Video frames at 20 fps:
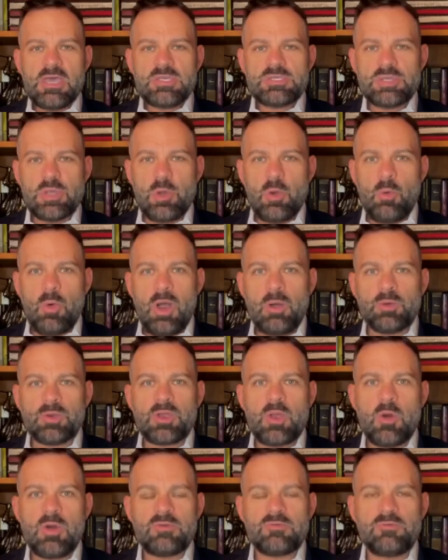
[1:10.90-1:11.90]
So while we're
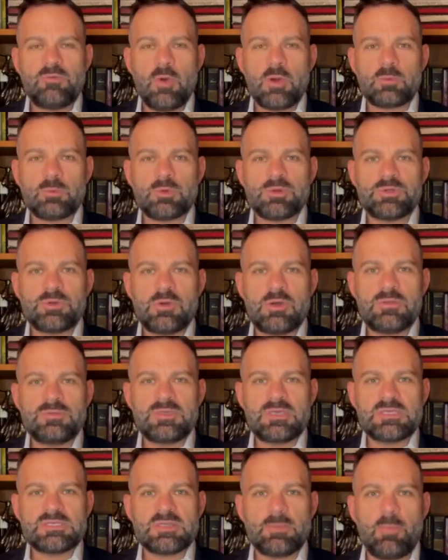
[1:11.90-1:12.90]
going forward, and we're doing
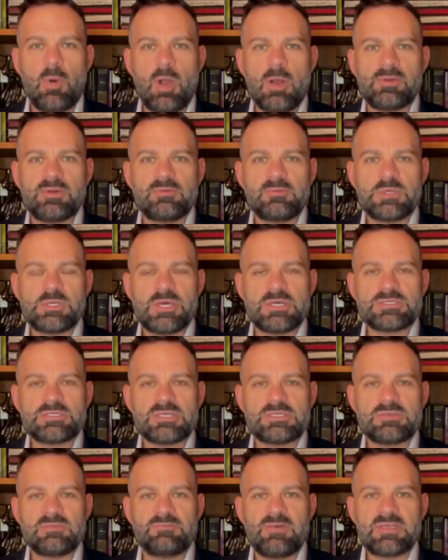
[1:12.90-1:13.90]
these Department of
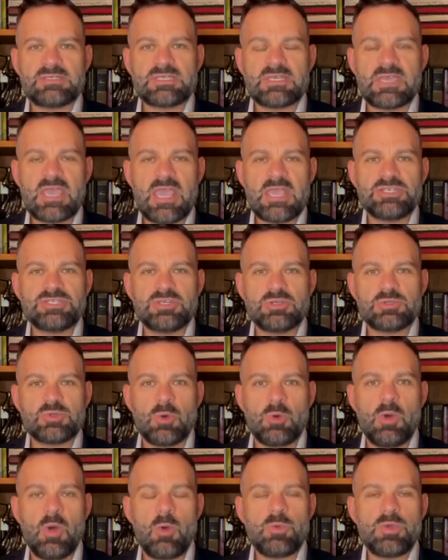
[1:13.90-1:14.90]
Justice investigations
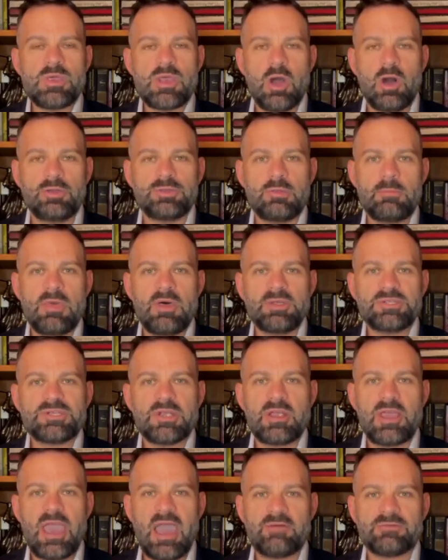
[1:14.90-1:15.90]
or what we call the
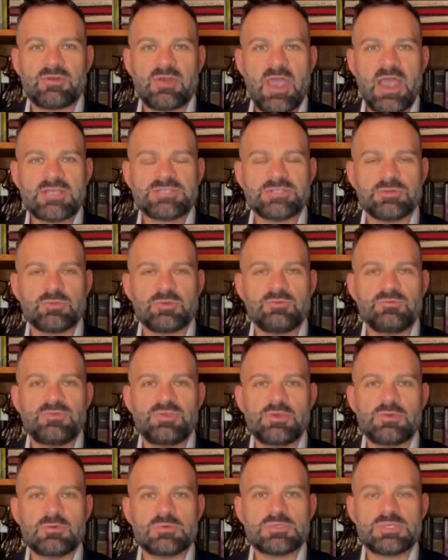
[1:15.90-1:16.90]
military after action
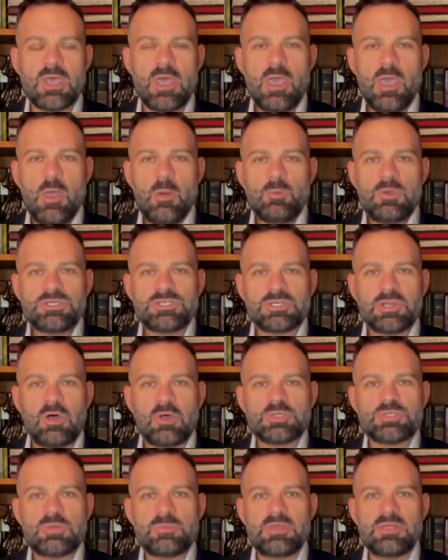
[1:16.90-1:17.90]
reviews. We should
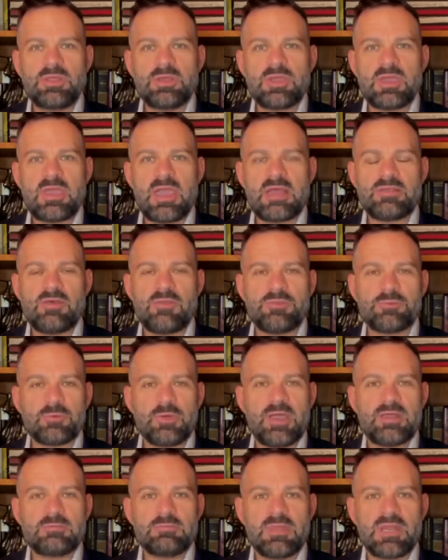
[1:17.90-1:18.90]
also be looking at the
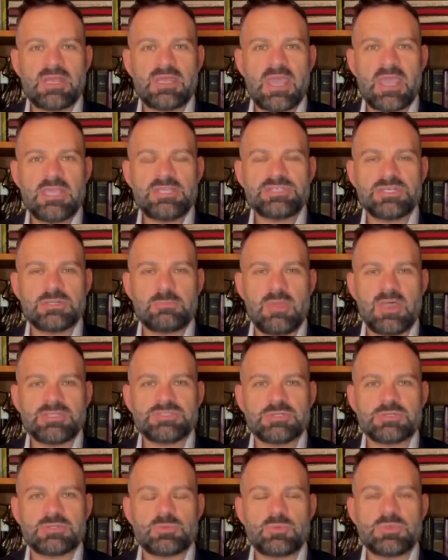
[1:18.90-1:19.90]
threat and mitigation
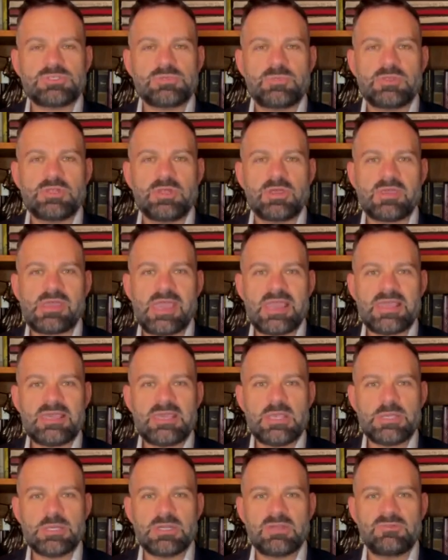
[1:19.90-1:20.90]
measures, and we should be looking at
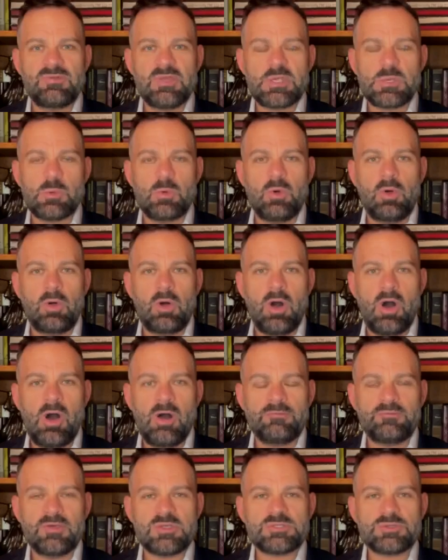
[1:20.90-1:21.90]
each individual
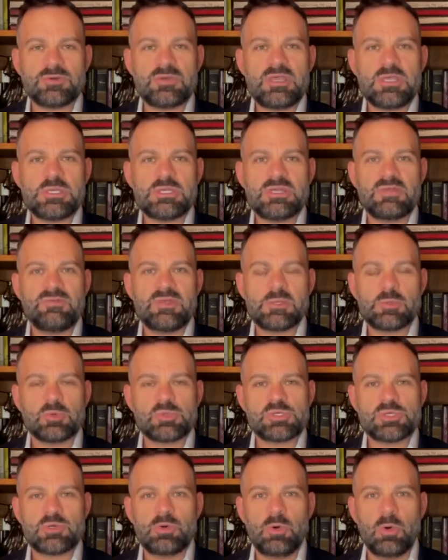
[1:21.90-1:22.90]
office or each individual
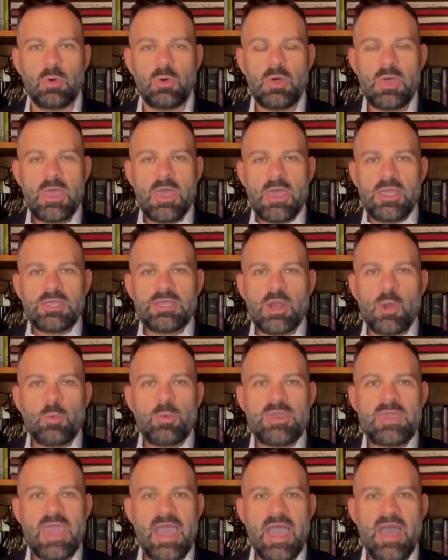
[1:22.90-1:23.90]
school. You know,
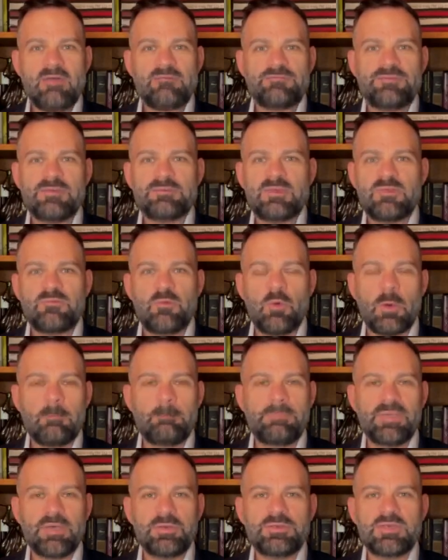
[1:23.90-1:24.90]
we have
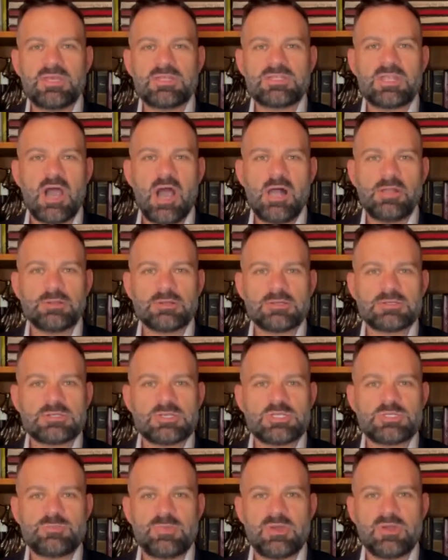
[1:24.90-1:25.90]
$54 billion to
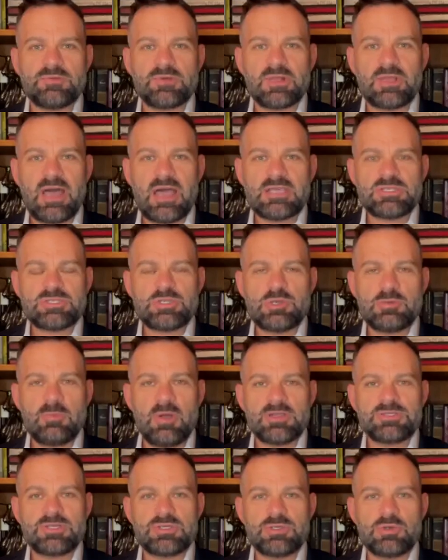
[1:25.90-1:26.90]
spend over the last two
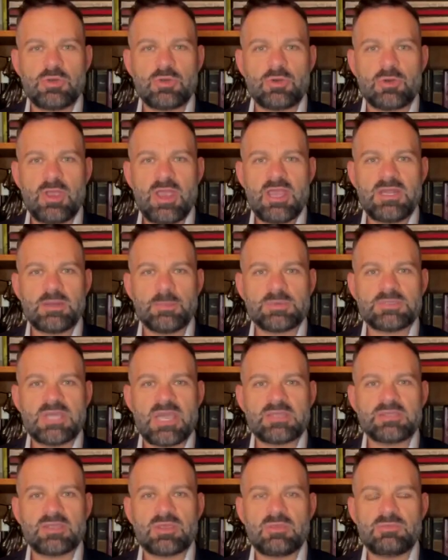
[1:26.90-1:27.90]
months in Ukraine to
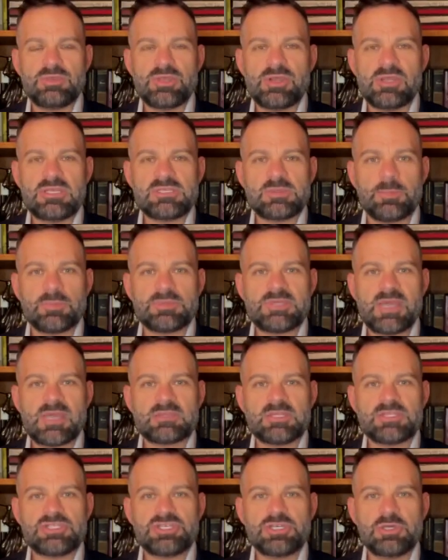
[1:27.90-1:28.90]
protect the communities,
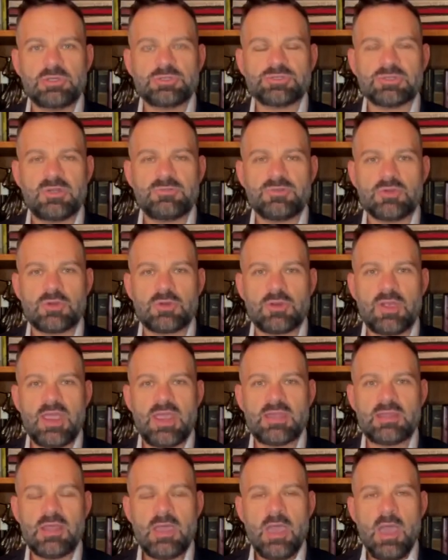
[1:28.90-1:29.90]
protect the children of
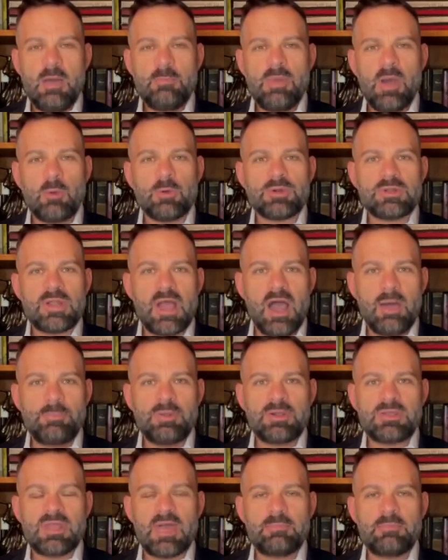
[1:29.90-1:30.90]
Ukraine, but we're not
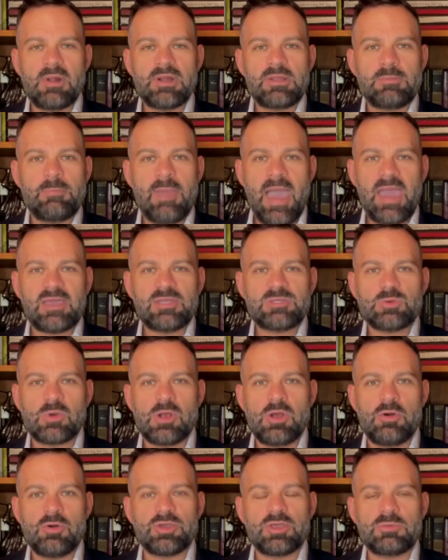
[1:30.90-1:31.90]
putting that money back into
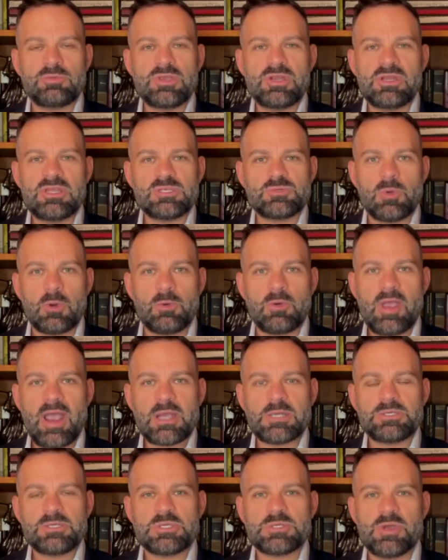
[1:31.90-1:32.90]
our own communities where we're
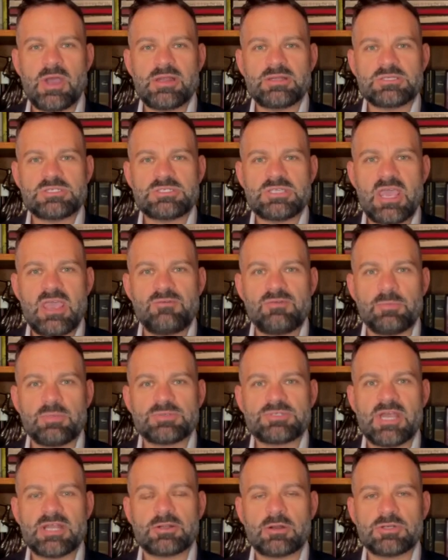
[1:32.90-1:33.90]
actually trying to save and
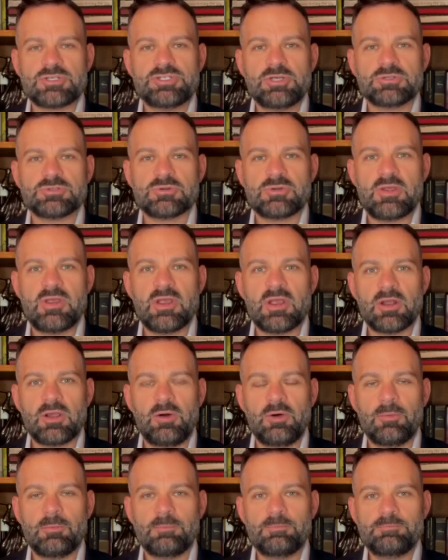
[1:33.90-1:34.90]
protect our children here at
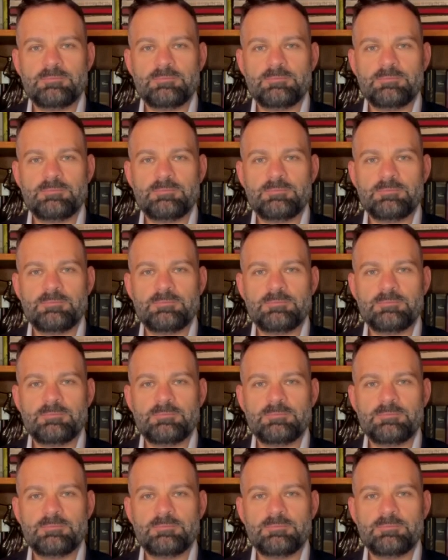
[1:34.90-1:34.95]
home.